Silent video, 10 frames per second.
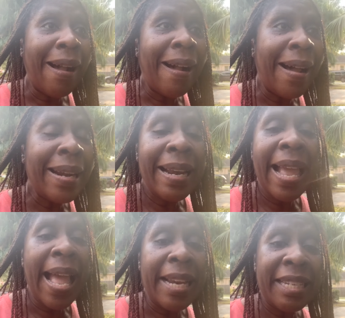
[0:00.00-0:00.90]
on
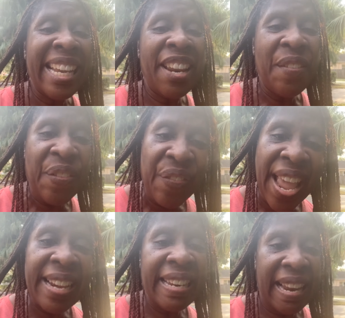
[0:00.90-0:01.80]
land to
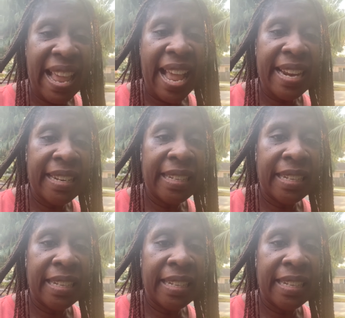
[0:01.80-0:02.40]
infect the land,